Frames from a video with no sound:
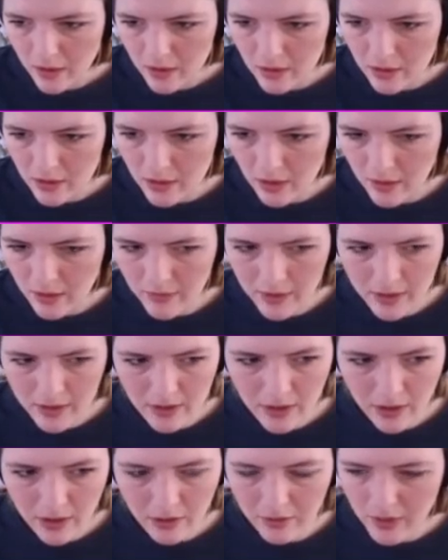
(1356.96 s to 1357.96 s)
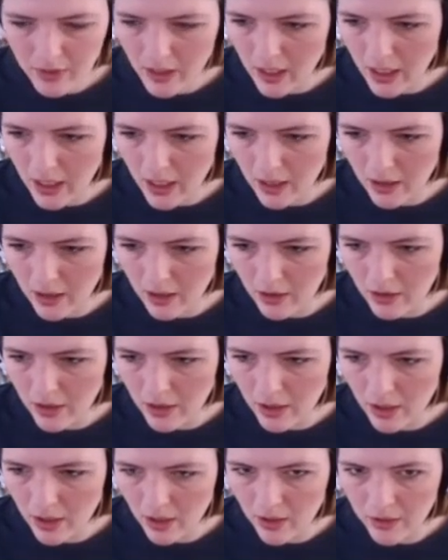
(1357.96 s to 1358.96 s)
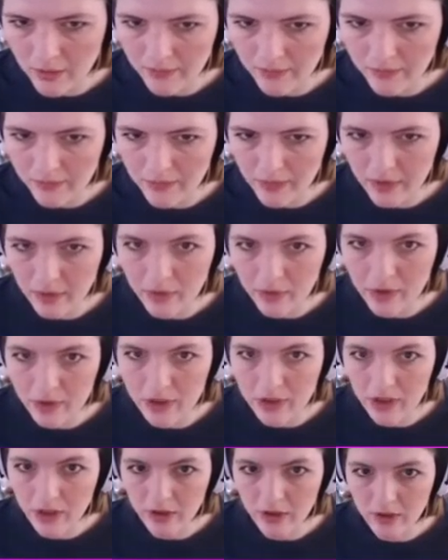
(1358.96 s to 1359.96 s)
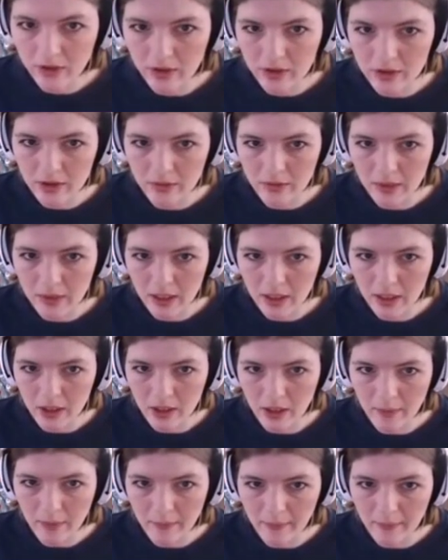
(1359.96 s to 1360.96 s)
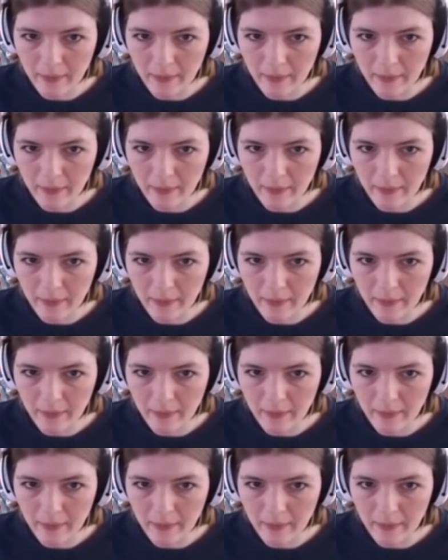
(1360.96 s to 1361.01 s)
You have that to 3 yet? No, you don't. Of course you don't, because you're being a derp.